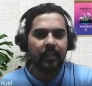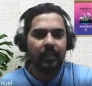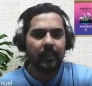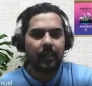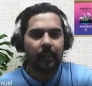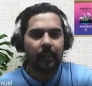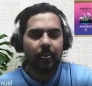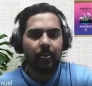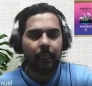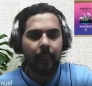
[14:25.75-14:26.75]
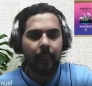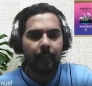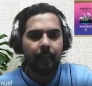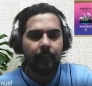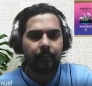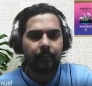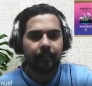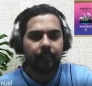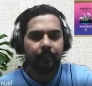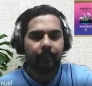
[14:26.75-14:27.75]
(no one is talking)